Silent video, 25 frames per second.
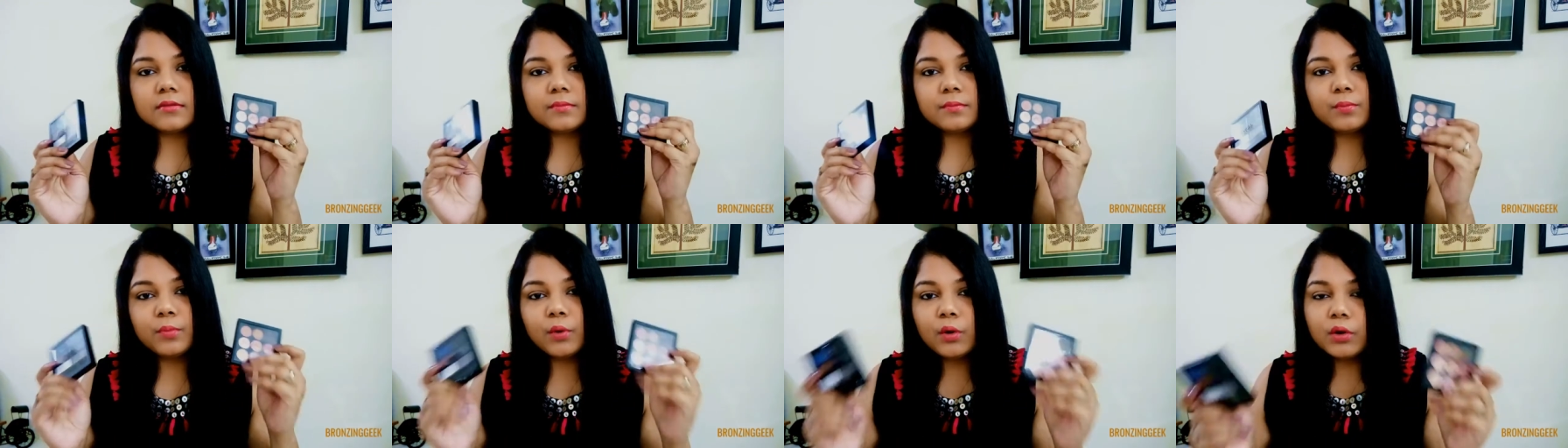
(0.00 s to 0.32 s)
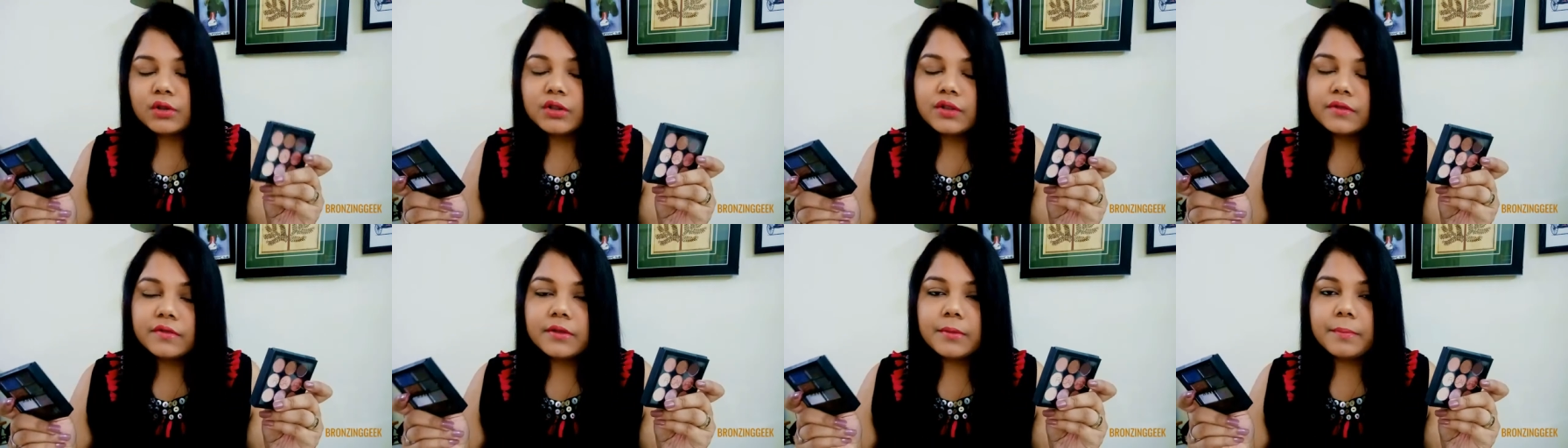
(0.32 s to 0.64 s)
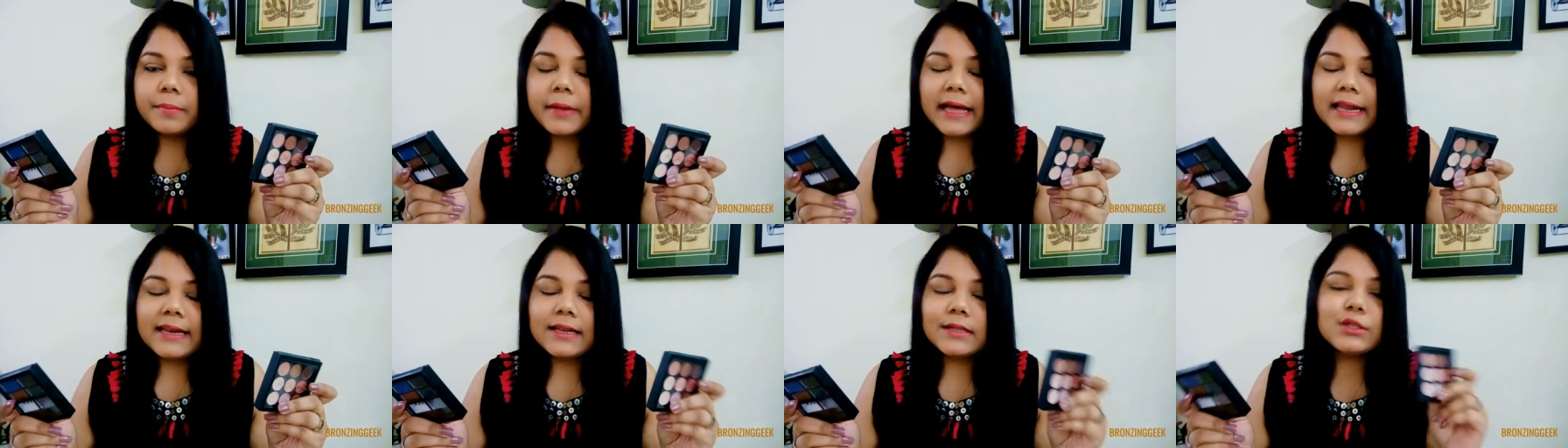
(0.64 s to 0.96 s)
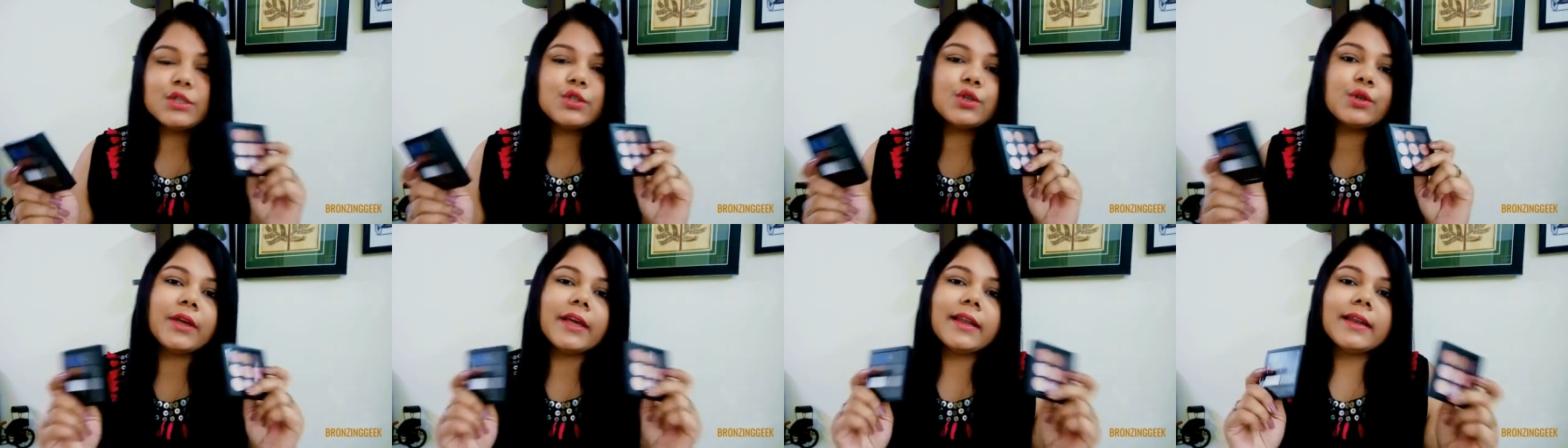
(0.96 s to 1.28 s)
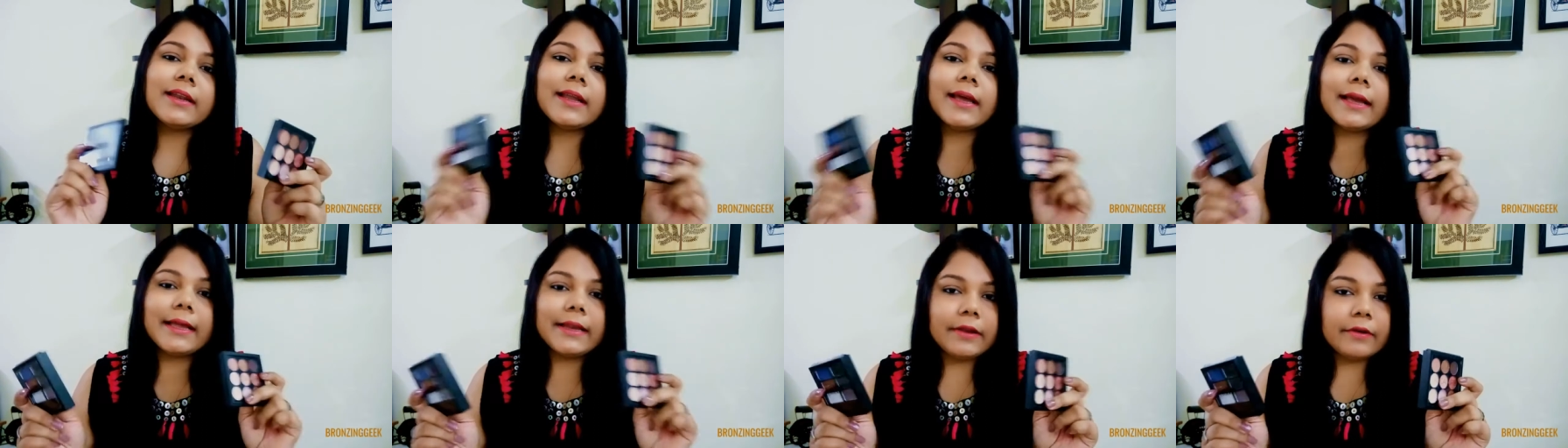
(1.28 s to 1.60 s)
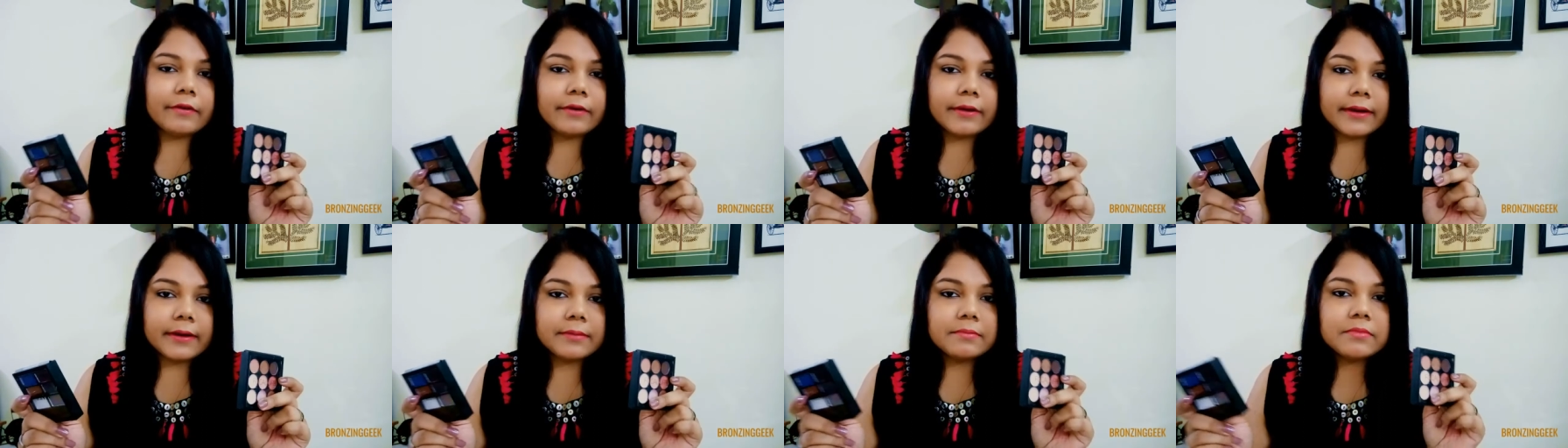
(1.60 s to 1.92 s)
both of the palettes you get 9
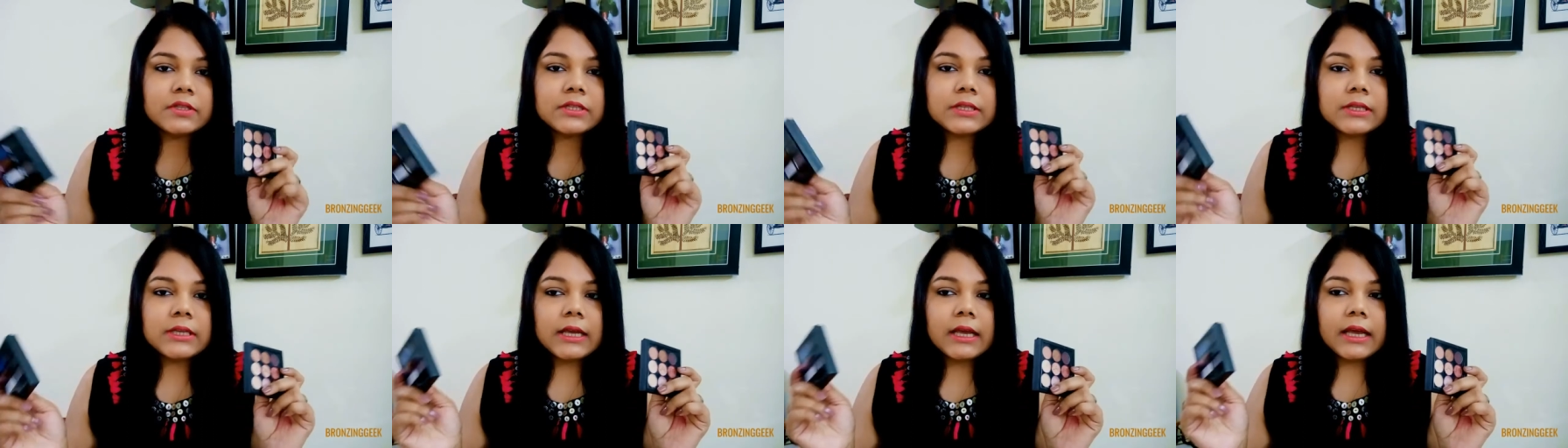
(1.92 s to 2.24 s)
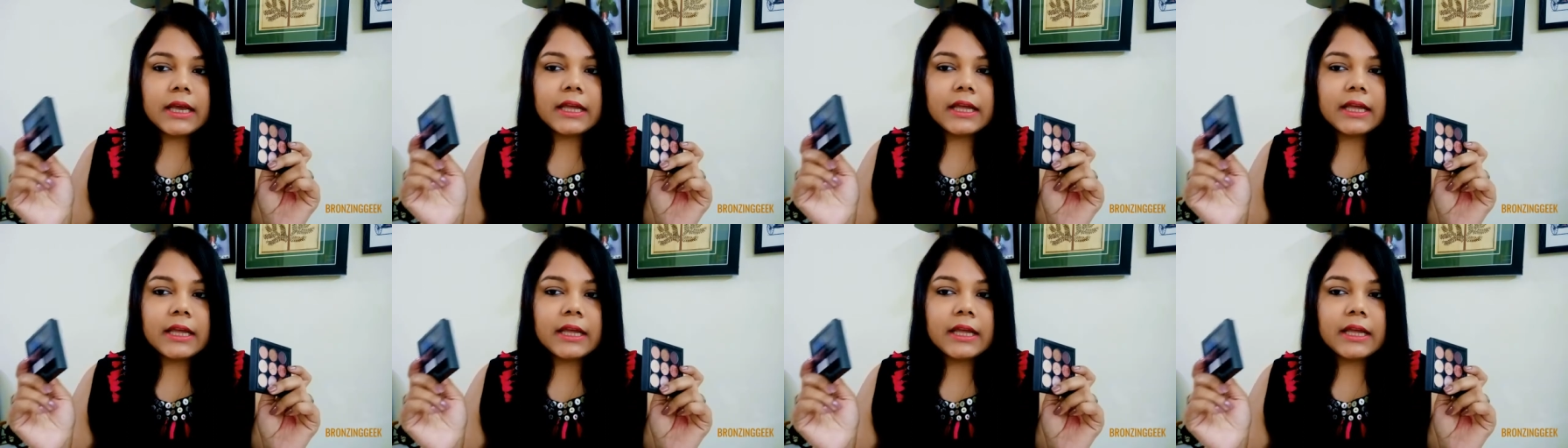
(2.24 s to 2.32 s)
grams.